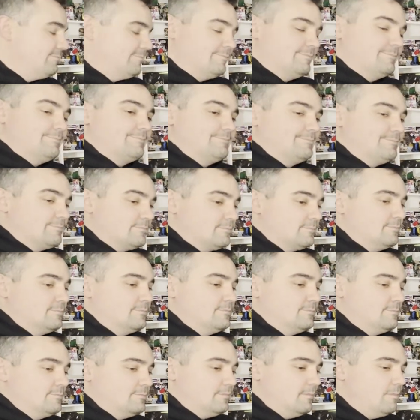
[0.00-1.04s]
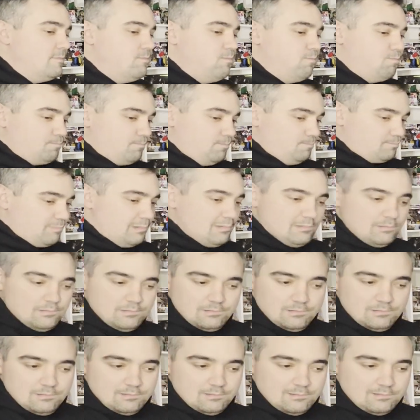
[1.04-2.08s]
And like the same thing, like all the
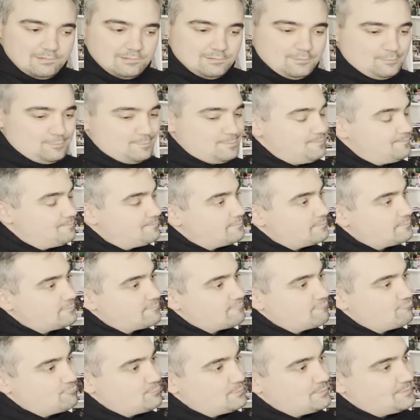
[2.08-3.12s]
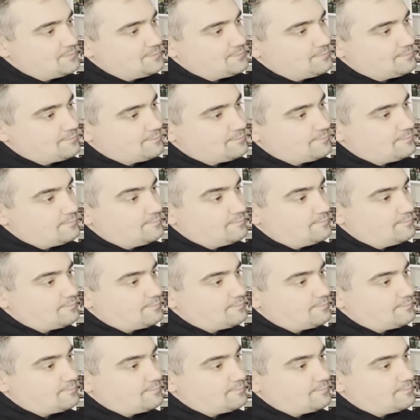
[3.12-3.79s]
cards. Like I will go through and just look at my cards.